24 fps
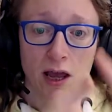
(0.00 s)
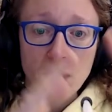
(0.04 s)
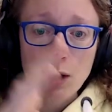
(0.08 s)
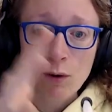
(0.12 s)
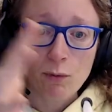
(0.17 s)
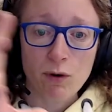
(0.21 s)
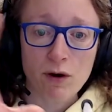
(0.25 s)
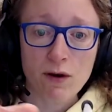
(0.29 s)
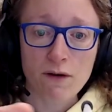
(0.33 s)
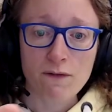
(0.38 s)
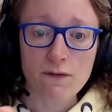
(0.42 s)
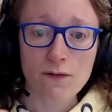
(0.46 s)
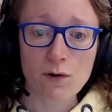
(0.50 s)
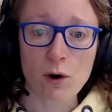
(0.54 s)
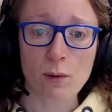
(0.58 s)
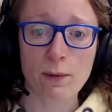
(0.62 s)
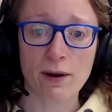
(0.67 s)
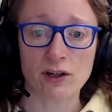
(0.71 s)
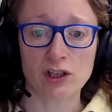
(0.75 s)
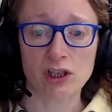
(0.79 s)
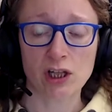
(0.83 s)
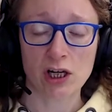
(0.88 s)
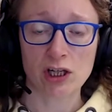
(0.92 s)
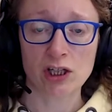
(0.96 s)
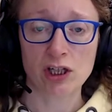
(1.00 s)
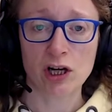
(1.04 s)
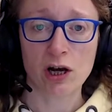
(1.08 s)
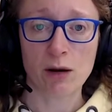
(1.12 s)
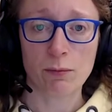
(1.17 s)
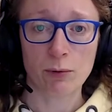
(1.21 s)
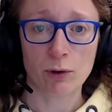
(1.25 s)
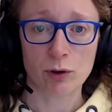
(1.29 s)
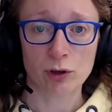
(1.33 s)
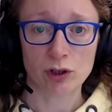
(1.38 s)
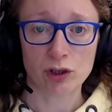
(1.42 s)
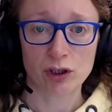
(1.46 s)
We thought about changing our
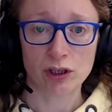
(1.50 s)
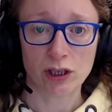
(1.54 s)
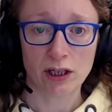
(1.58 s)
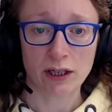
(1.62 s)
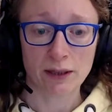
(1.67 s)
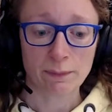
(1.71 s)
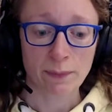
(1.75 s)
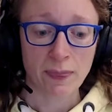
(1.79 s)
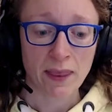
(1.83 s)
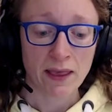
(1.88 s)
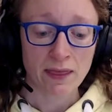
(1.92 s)
posture.